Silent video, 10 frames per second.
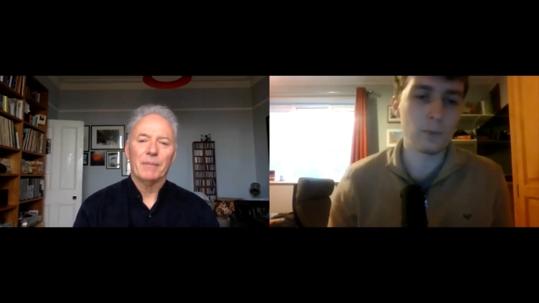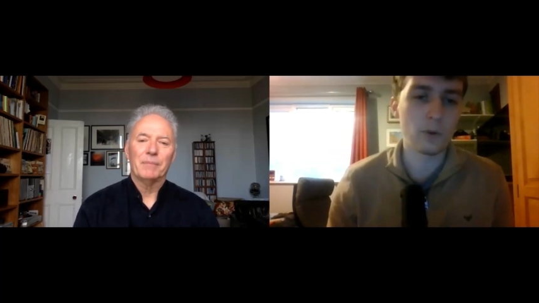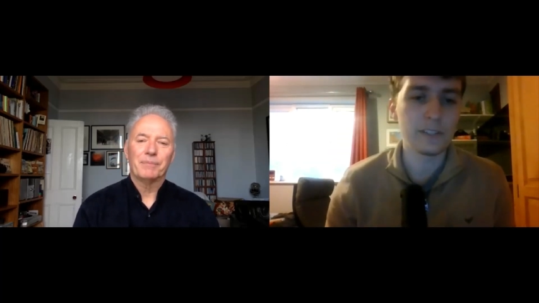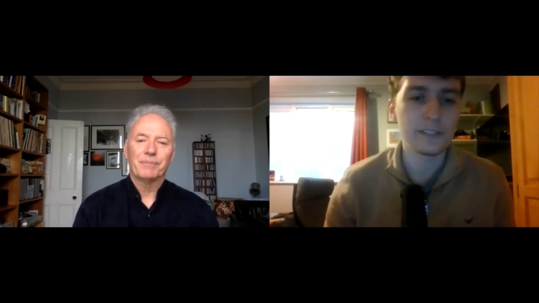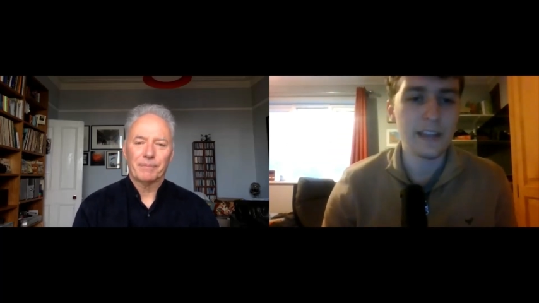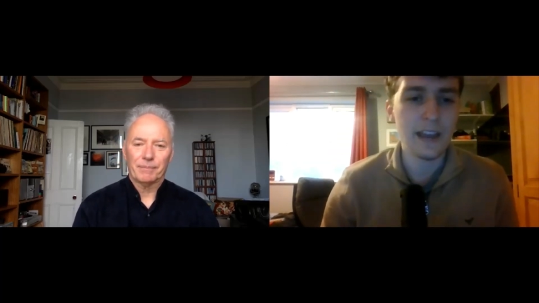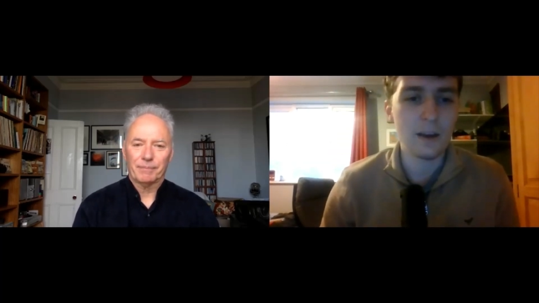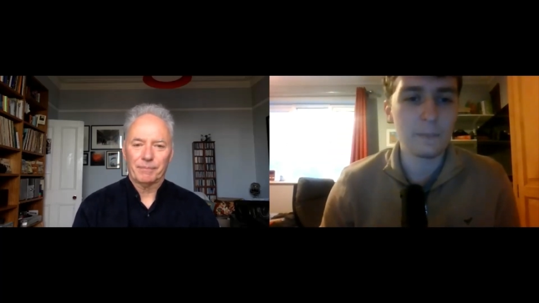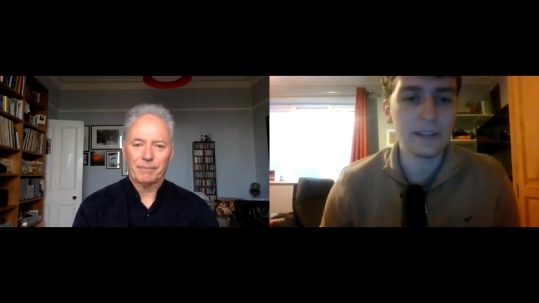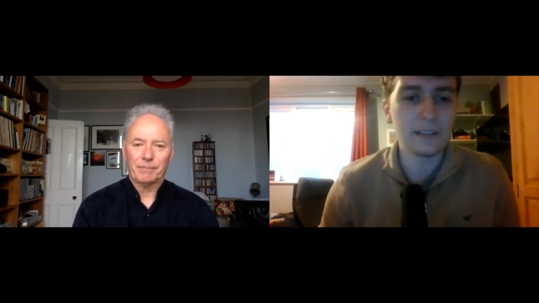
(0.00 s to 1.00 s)
Speaker 1: points there.
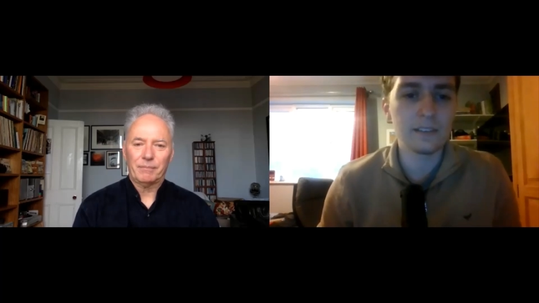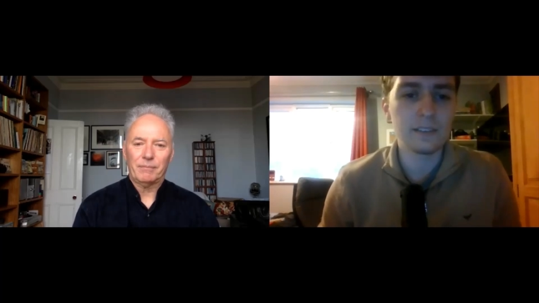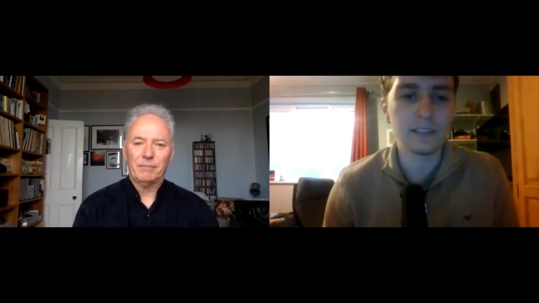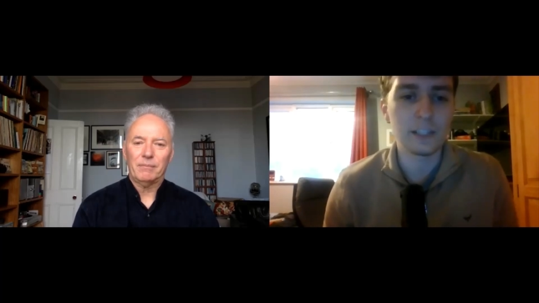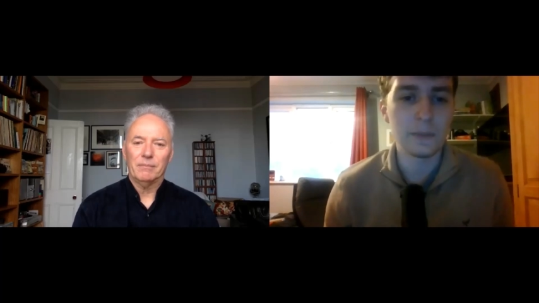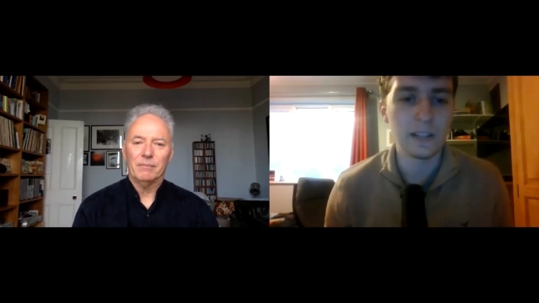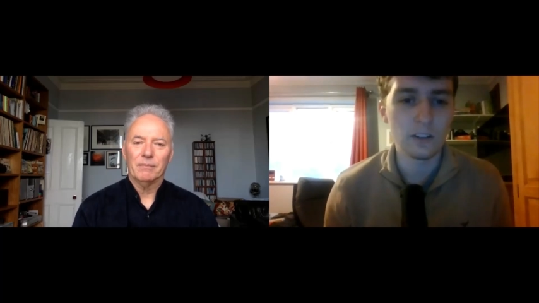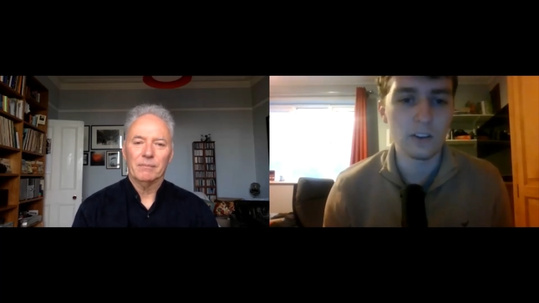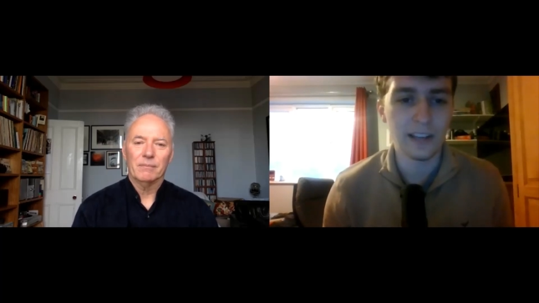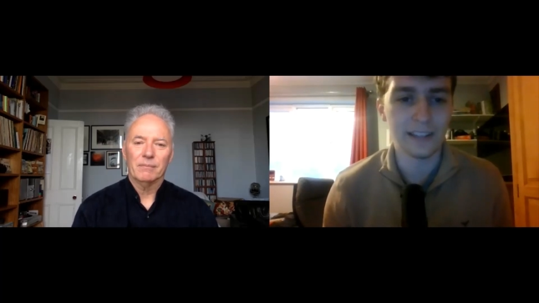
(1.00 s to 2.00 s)
I mean, it's been a
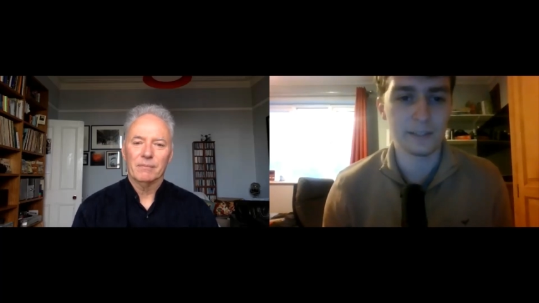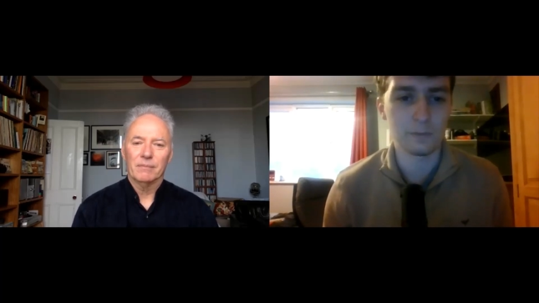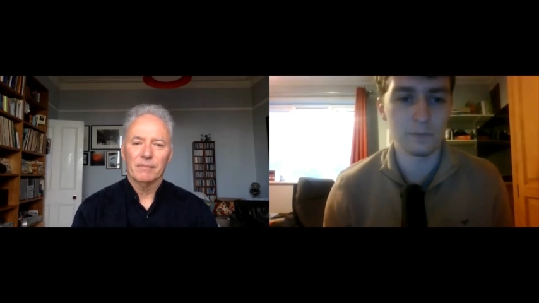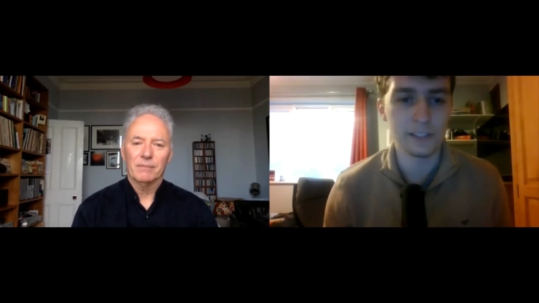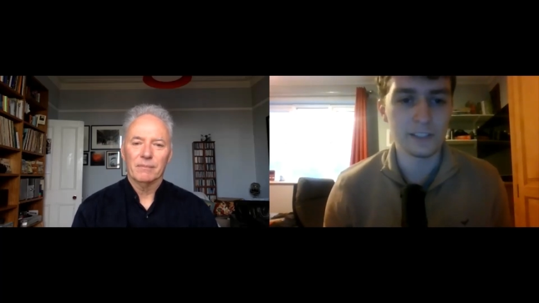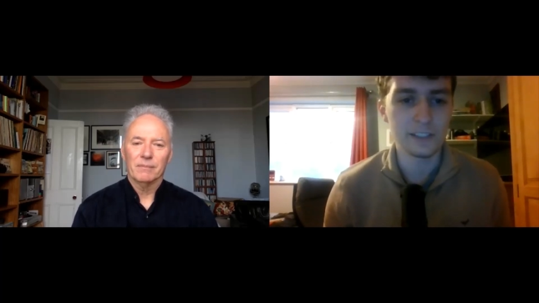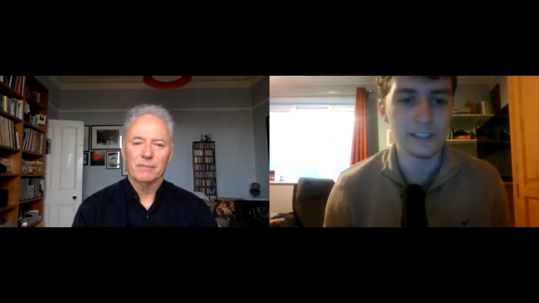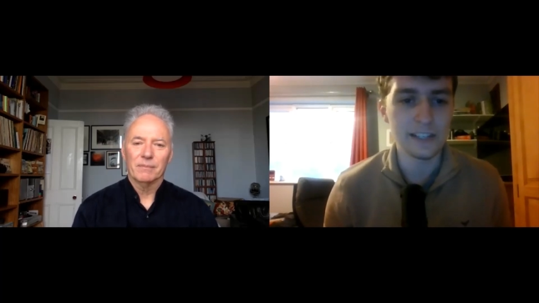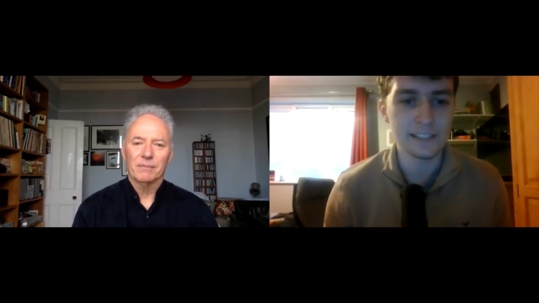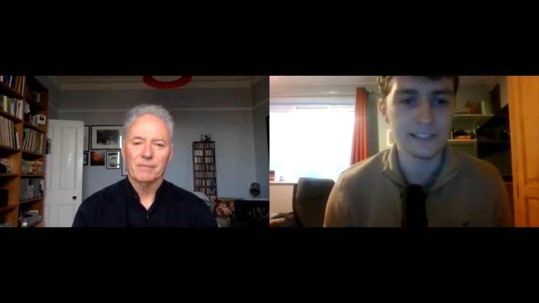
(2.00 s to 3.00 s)
lot less in recent
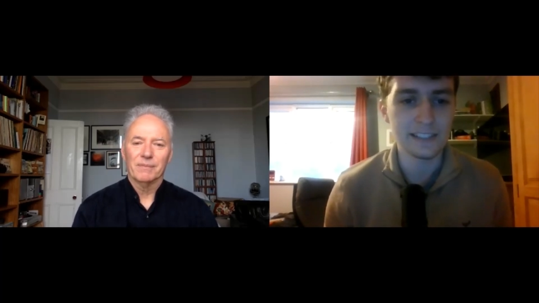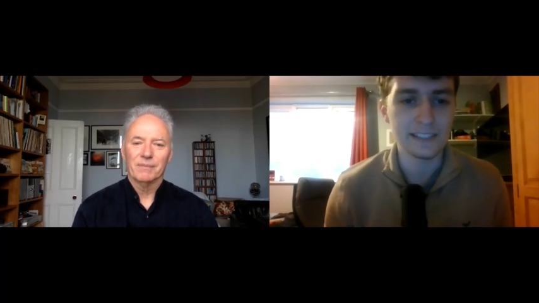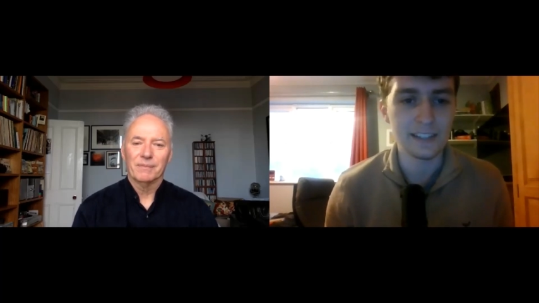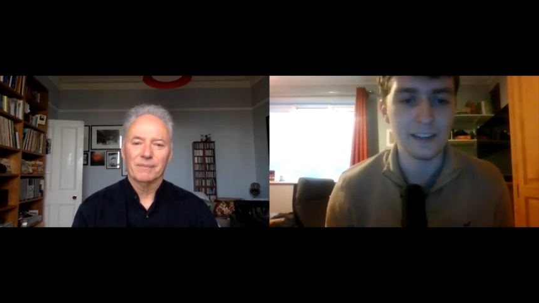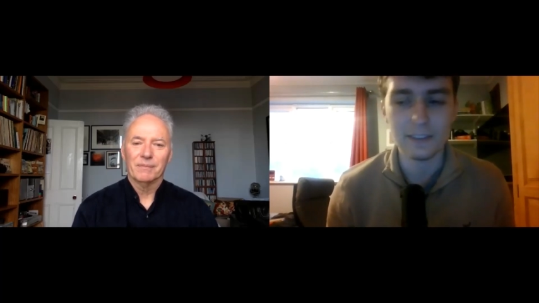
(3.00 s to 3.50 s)
seasons, hasn't it?